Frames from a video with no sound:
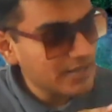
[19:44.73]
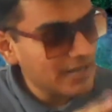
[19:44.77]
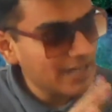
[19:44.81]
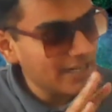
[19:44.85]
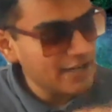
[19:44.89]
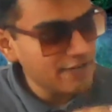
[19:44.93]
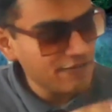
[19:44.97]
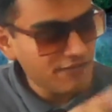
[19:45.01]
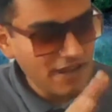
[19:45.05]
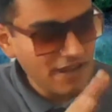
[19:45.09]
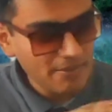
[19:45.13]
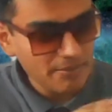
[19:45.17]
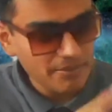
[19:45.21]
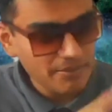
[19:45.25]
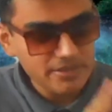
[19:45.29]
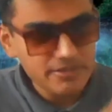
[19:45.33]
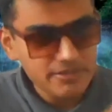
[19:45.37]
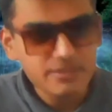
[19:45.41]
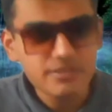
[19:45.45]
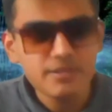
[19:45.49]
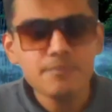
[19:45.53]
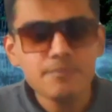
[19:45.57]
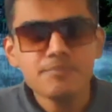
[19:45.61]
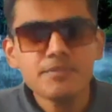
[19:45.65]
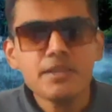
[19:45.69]
I need 5
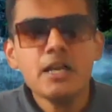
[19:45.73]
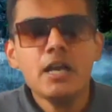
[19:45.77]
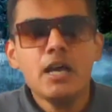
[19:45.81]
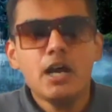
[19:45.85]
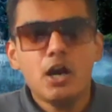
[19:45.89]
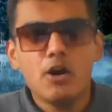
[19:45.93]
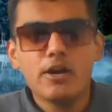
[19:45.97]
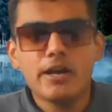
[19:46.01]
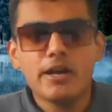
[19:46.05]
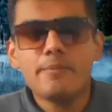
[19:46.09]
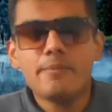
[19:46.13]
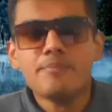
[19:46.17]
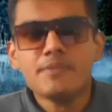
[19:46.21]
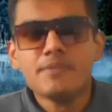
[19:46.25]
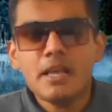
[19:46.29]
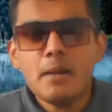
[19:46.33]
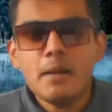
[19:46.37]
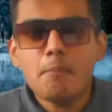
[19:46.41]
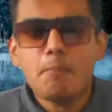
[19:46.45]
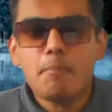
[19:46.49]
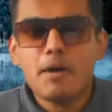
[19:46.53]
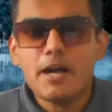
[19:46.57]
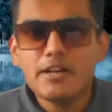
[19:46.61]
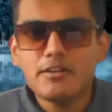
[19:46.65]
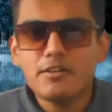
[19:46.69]
minutes. Okay,
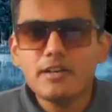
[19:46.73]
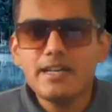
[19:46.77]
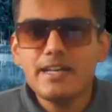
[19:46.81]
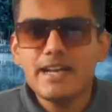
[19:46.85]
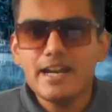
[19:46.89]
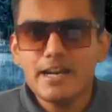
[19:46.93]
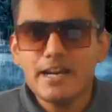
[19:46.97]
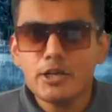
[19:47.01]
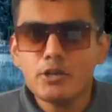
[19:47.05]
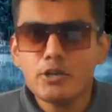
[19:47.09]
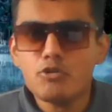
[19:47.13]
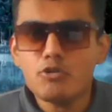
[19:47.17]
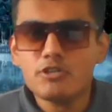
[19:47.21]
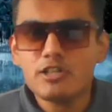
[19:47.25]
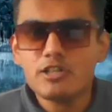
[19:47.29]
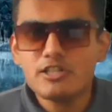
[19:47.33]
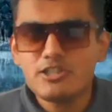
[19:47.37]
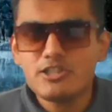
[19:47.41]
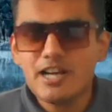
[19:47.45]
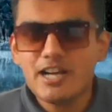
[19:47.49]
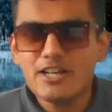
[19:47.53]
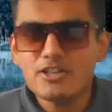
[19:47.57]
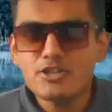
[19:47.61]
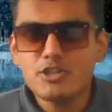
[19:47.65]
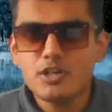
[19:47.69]
particularly at a crucial
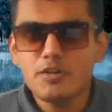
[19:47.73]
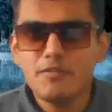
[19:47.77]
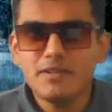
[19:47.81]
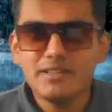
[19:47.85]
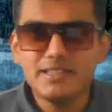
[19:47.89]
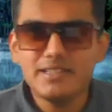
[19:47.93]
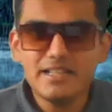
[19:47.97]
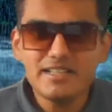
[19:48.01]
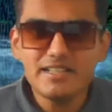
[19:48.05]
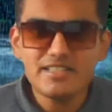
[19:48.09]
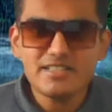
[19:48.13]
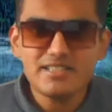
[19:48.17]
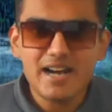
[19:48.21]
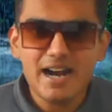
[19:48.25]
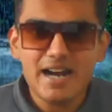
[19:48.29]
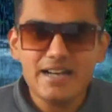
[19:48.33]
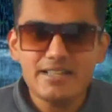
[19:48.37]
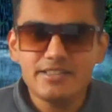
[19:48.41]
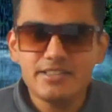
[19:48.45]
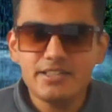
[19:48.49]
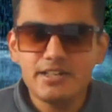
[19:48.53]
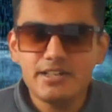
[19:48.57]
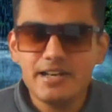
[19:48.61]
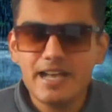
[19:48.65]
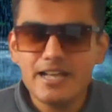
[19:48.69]
juncture when they
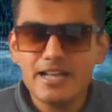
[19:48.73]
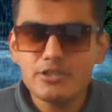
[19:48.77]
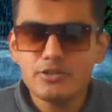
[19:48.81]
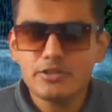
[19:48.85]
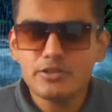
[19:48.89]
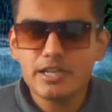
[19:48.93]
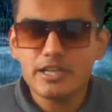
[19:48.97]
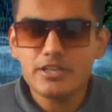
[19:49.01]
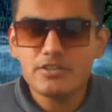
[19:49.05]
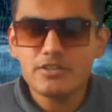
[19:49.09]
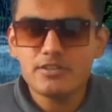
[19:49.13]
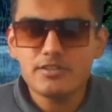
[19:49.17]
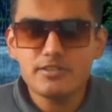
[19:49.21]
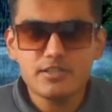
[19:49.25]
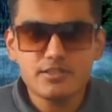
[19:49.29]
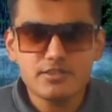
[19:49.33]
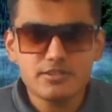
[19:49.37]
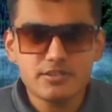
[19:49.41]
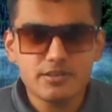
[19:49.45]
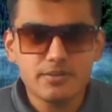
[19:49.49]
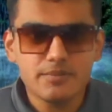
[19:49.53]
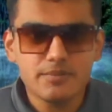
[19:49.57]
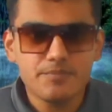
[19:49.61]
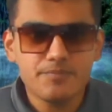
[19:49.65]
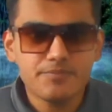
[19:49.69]
decide their educational
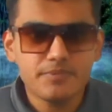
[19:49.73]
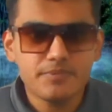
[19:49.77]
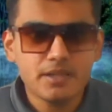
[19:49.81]
system.